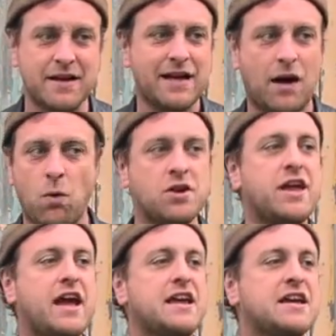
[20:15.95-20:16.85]
And one
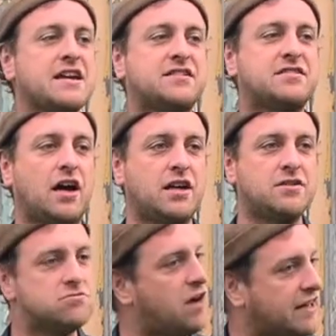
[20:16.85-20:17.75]
day he decided,
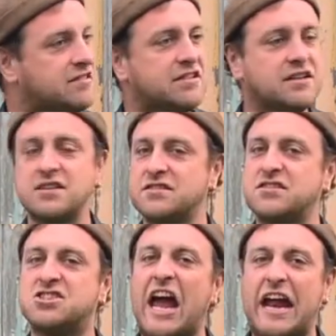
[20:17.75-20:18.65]
right, the
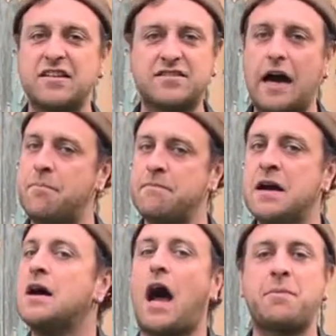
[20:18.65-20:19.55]
day has come,
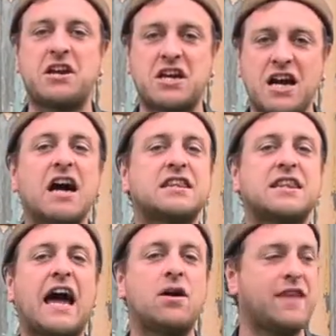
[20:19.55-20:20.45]
I'm going to cut
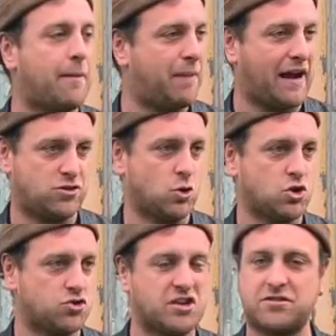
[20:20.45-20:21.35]
down that blackthorn
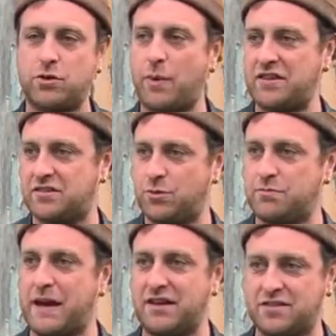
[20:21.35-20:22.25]
tree. So he went to his
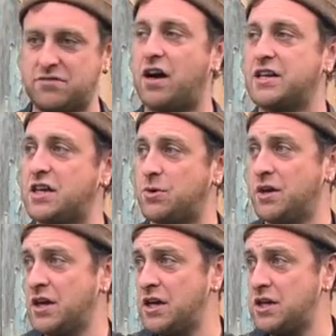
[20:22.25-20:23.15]
men and said, right, you
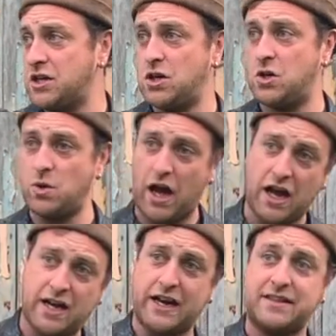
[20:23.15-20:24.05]

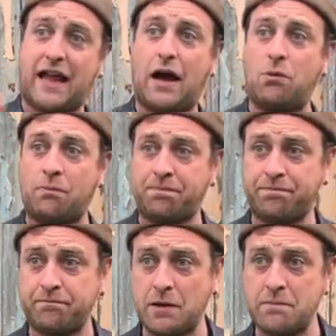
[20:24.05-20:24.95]
cut it down.
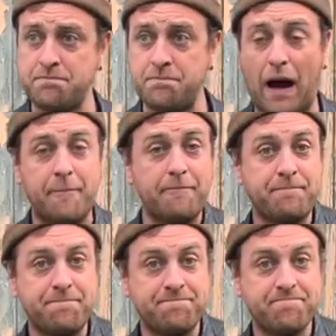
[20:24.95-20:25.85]
But
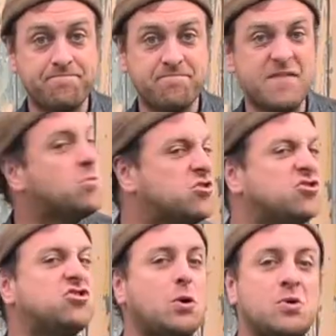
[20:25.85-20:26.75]
there was a
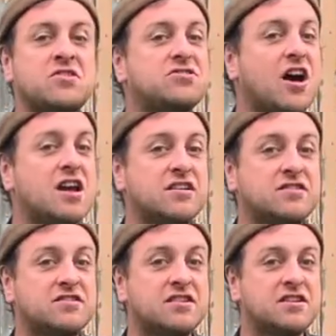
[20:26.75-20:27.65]
stony
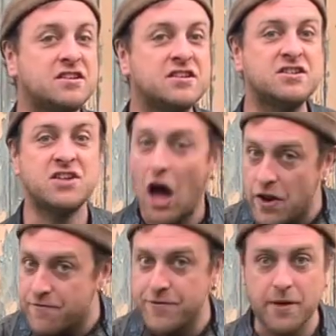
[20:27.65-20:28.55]
silence. None
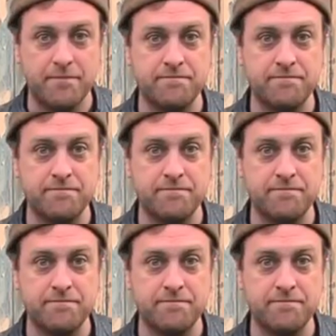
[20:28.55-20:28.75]
of them